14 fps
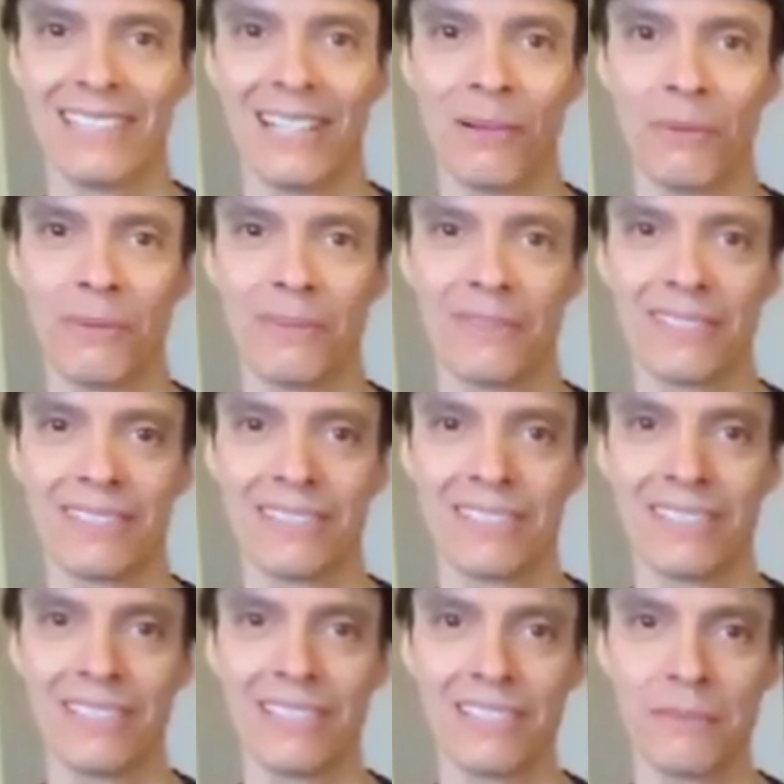
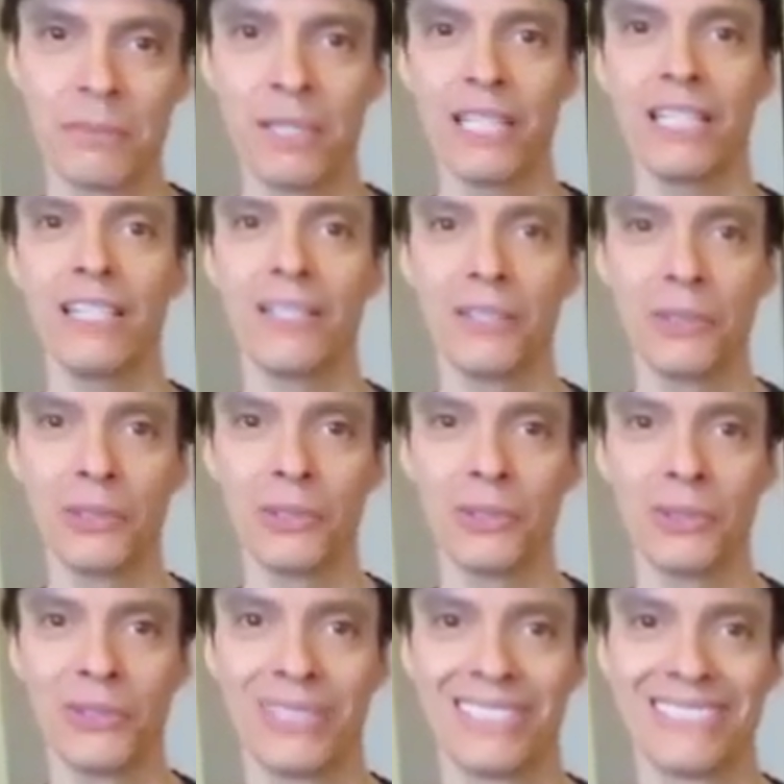
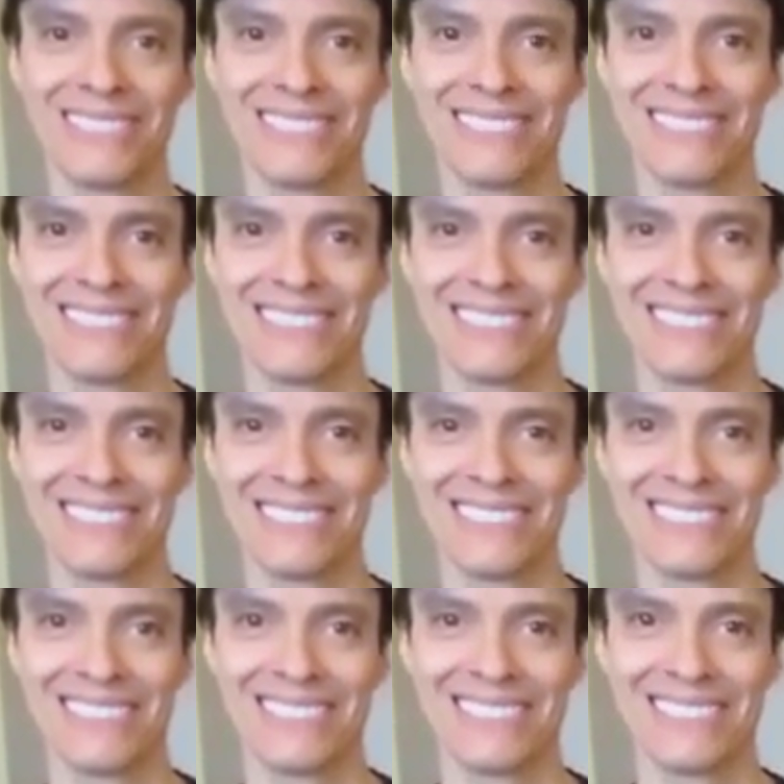
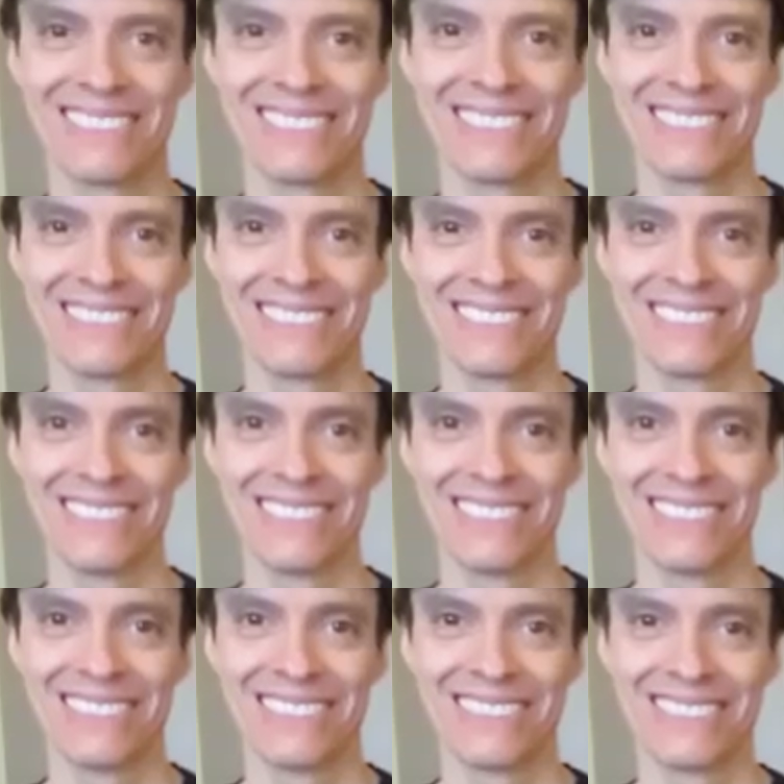
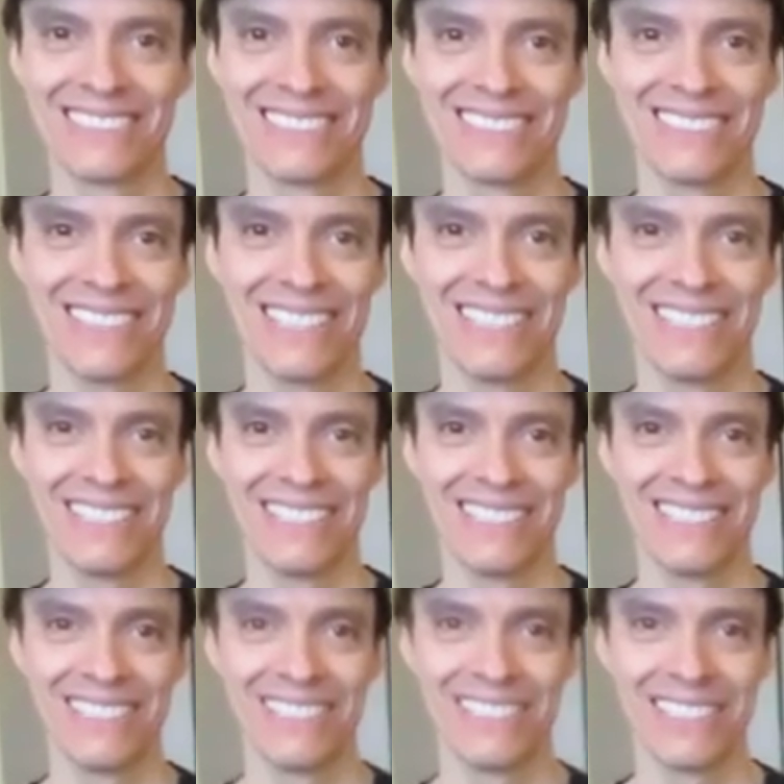
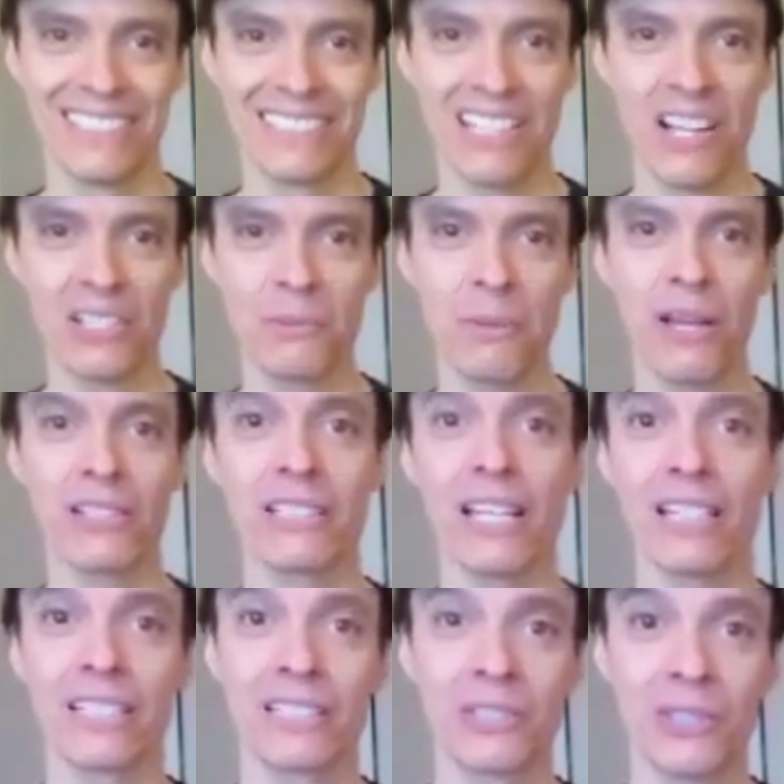
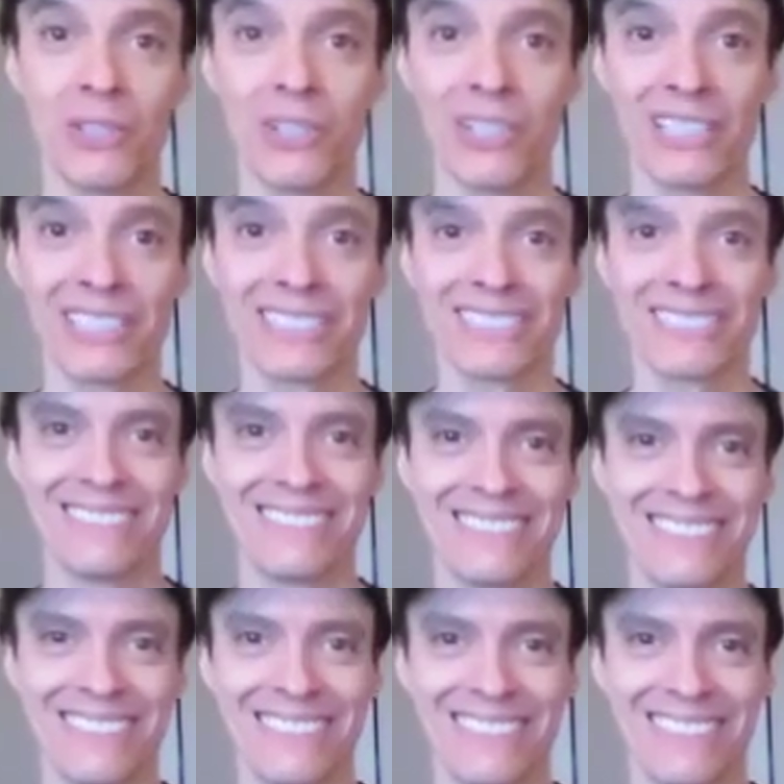(not speaking)